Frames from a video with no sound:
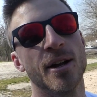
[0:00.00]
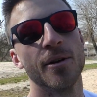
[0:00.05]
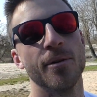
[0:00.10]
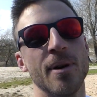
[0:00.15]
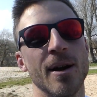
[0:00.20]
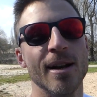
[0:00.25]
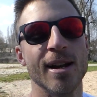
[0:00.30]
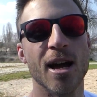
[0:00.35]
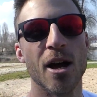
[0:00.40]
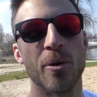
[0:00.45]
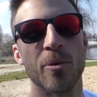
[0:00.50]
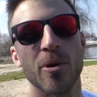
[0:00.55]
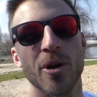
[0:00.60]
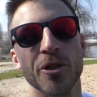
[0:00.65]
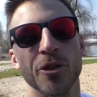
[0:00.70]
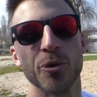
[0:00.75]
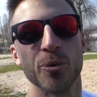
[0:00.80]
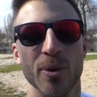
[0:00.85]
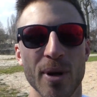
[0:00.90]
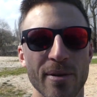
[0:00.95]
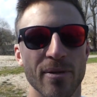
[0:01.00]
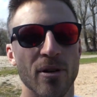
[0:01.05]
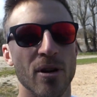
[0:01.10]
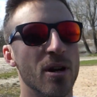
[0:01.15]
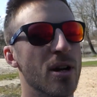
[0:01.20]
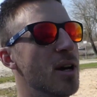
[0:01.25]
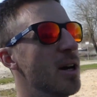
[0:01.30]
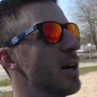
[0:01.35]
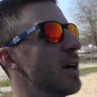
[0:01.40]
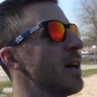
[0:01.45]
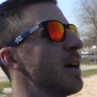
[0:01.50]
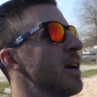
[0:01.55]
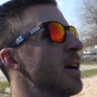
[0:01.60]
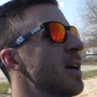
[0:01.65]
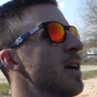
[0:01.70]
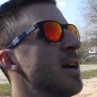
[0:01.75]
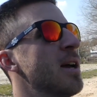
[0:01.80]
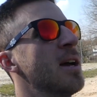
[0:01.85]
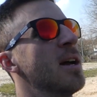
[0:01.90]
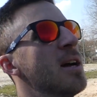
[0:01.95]
Right now we're on the river.
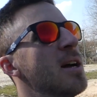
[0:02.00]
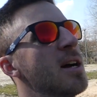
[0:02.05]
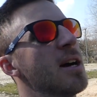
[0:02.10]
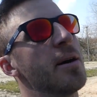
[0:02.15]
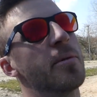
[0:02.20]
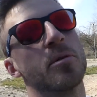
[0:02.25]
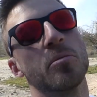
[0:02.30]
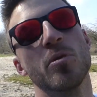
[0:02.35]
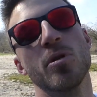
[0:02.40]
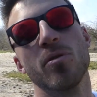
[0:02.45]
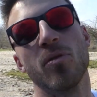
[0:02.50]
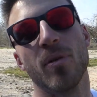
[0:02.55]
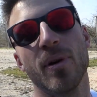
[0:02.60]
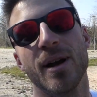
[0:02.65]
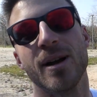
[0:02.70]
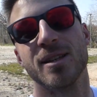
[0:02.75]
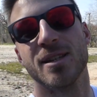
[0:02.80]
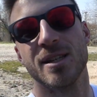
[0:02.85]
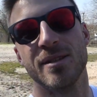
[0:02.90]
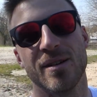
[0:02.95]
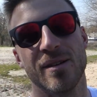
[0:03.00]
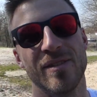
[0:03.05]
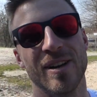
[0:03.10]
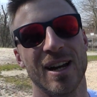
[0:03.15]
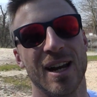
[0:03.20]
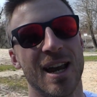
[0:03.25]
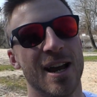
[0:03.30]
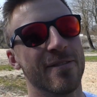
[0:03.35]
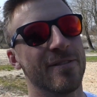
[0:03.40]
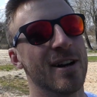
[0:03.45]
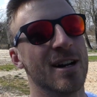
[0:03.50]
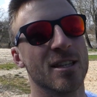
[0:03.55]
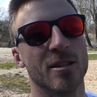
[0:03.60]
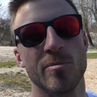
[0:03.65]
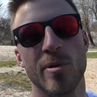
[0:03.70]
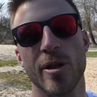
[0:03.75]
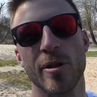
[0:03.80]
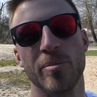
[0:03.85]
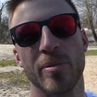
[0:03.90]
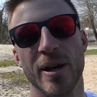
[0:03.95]
I'm gonna move around, see if I can't find
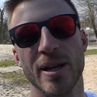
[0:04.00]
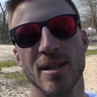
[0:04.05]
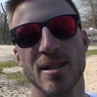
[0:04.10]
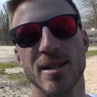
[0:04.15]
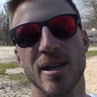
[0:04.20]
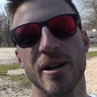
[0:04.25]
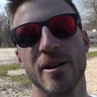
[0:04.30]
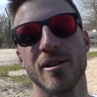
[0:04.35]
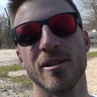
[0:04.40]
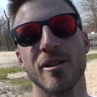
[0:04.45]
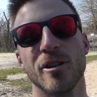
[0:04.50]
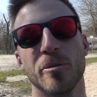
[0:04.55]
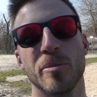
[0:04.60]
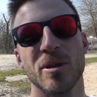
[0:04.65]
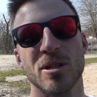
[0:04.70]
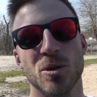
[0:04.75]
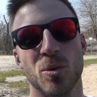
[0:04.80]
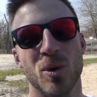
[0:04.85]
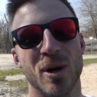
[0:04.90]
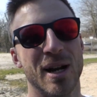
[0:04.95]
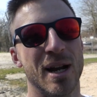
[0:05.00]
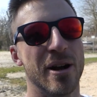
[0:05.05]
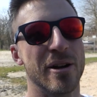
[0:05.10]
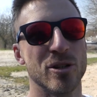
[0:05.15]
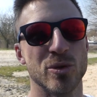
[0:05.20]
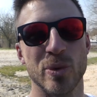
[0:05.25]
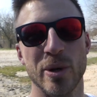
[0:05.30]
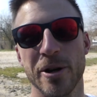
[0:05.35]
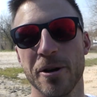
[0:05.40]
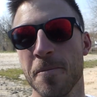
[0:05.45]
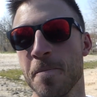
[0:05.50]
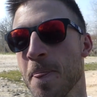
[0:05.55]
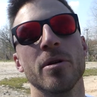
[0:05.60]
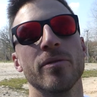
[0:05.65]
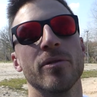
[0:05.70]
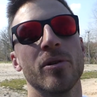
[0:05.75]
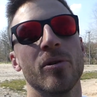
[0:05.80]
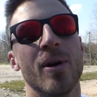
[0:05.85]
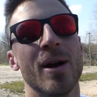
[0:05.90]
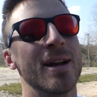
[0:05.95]
some other places here in a little bit to work out as well. But
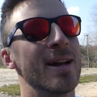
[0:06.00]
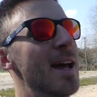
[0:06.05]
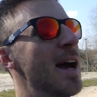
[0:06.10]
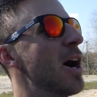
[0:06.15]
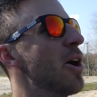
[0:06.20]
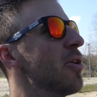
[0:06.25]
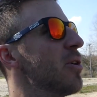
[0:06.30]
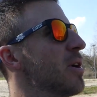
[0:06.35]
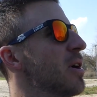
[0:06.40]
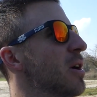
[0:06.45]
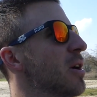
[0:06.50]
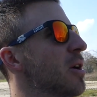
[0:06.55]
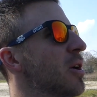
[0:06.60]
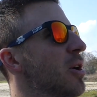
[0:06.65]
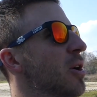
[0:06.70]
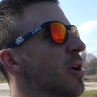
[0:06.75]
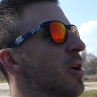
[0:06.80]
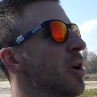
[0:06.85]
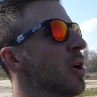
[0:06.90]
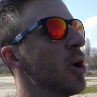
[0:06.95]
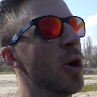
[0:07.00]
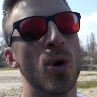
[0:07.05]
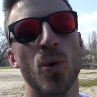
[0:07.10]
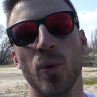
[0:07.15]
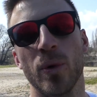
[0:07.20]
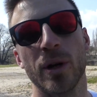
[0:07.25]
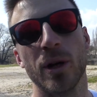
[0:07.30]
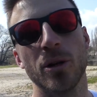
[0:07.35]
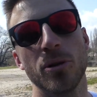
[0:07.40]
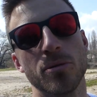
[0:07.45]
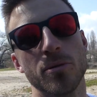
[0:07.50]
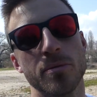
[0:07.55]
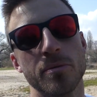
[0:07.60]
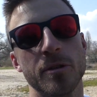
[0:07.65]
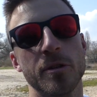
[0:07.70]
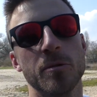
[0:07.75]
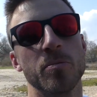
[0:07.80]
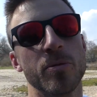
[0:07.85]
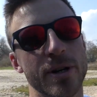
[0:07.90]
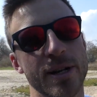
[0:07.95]
for right now, we're gonna do some
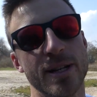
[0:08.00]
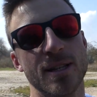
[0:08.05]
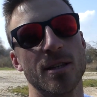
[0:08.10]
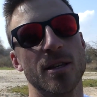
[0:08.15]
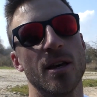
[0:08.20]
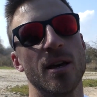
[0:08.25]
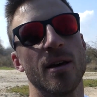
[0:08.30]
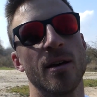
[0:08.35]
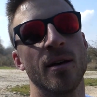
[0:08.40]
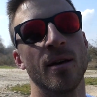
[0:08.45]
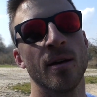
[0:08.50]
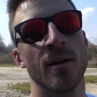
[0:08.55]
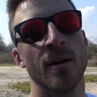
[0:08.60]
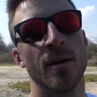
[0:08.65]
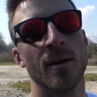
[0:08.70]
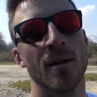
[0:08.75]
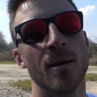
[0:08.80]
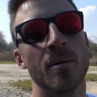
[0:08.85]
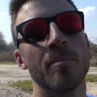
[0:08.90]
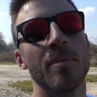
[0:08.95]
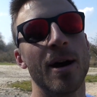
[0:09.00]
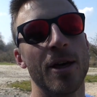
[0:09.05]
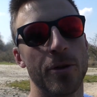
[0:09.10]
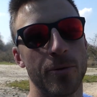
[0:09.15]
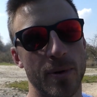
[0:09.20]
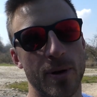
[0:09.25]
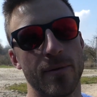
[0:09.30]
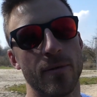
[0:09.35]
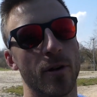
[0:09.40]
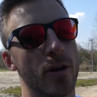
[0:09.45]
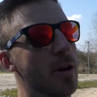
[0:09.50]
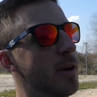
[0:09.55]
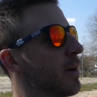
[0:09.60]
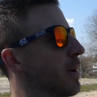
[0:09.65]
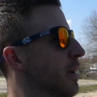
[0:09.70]
sprints by the river.